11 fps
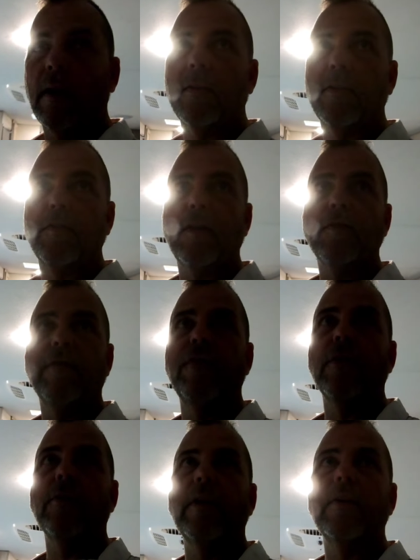This has a
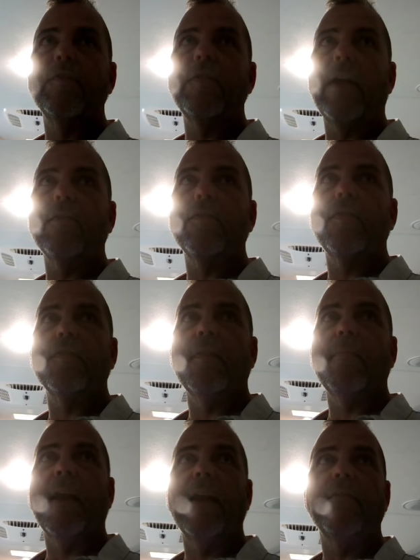Furion sound system.
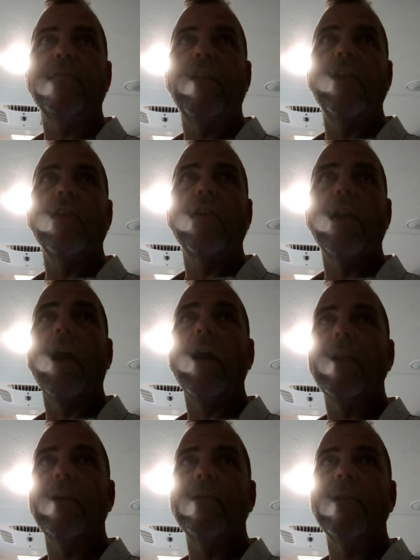I haven't figured it all
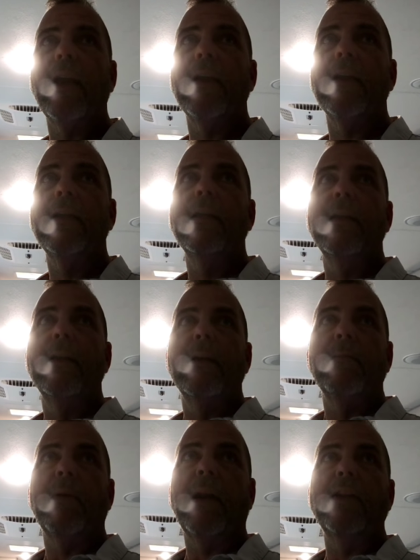out yet.
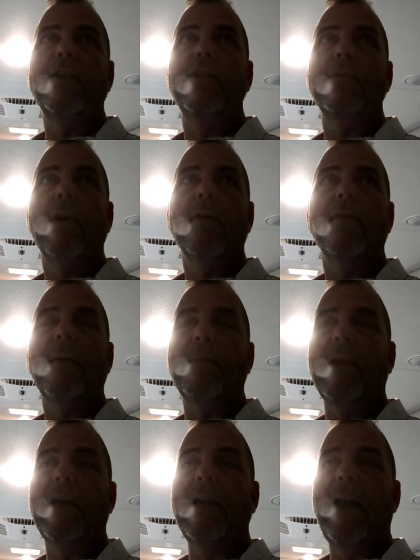But I do know if I
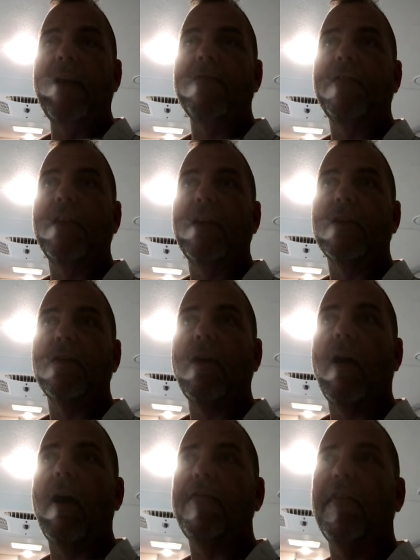play Netflix
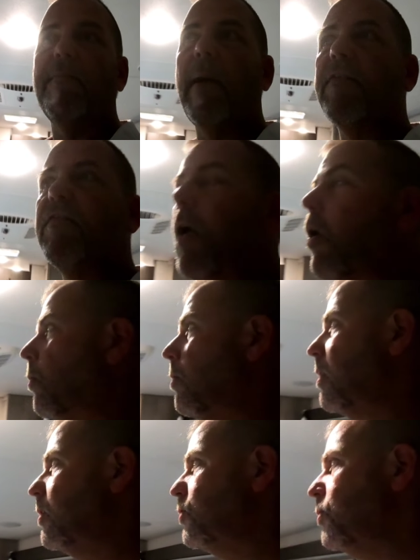off of my phone
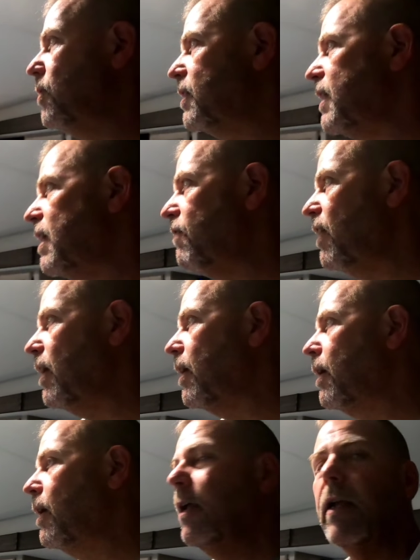to the
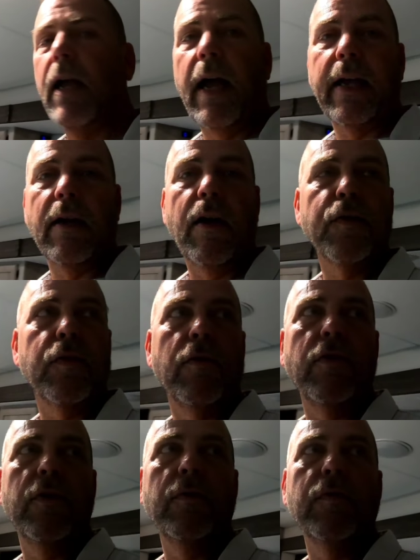TV, I can also
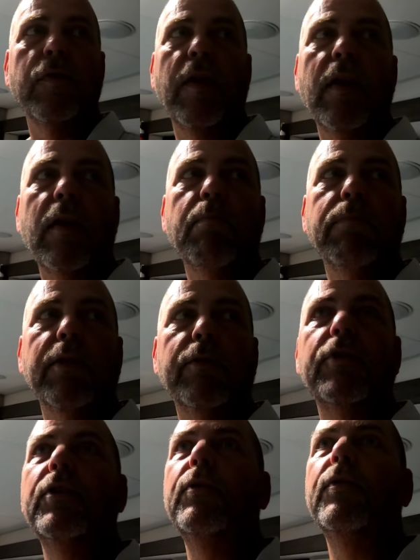use the
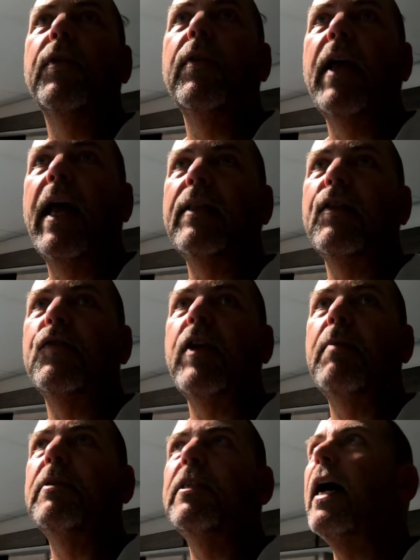Bluetooth at the
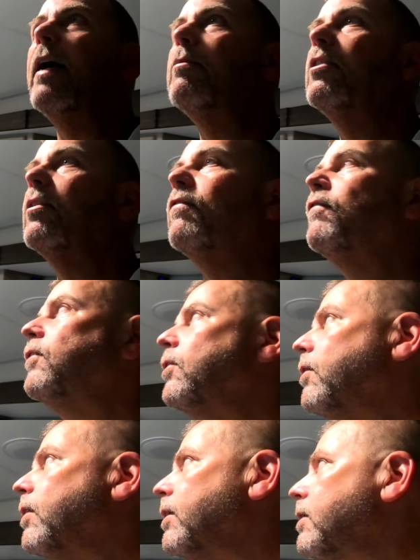same time to the
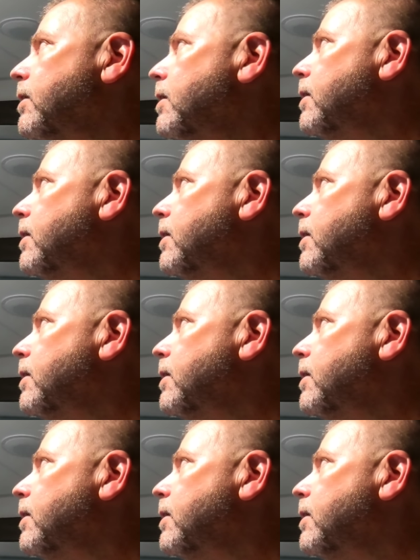Furion,